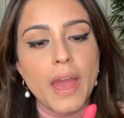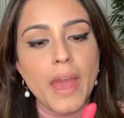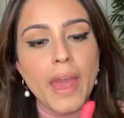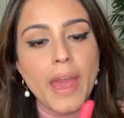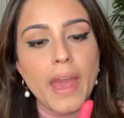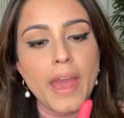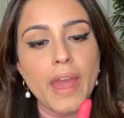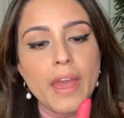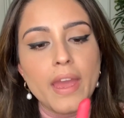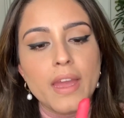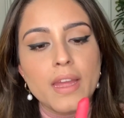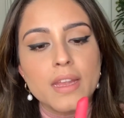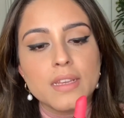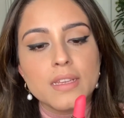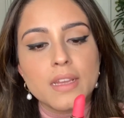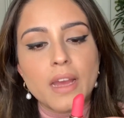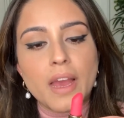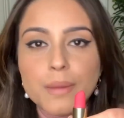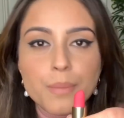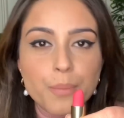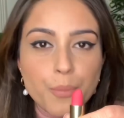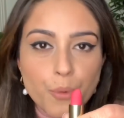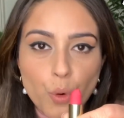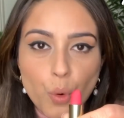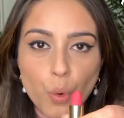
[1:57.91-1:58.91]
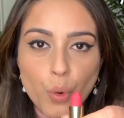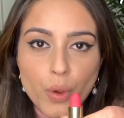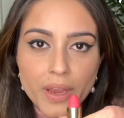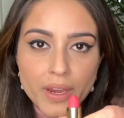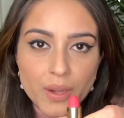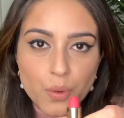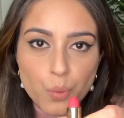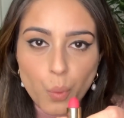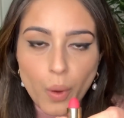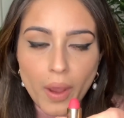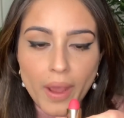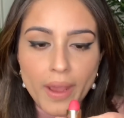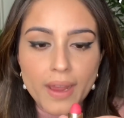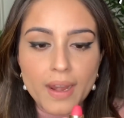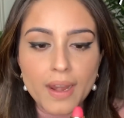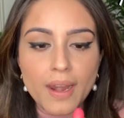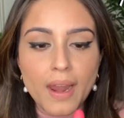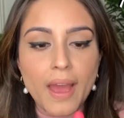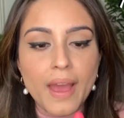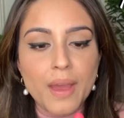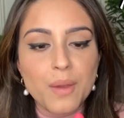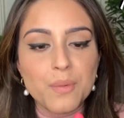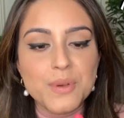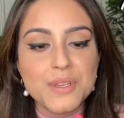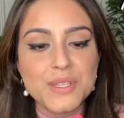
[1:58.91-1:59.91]
and I broke it while
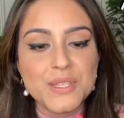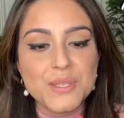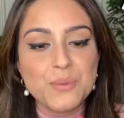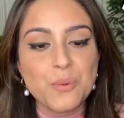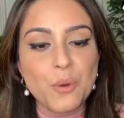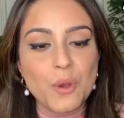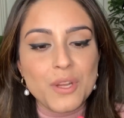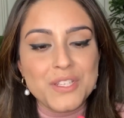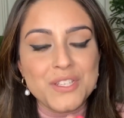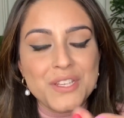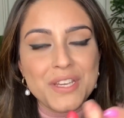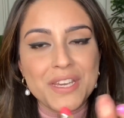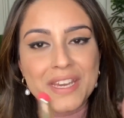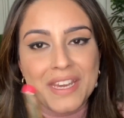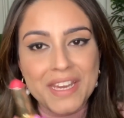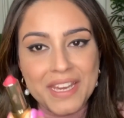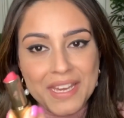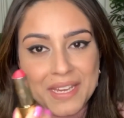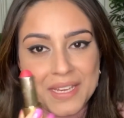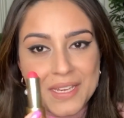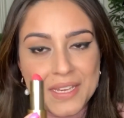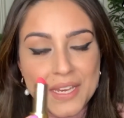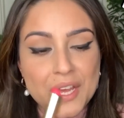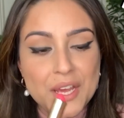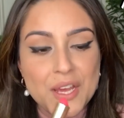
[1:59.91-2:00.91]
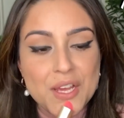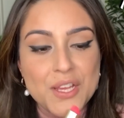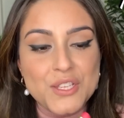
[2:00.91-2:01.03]
I was swatching it.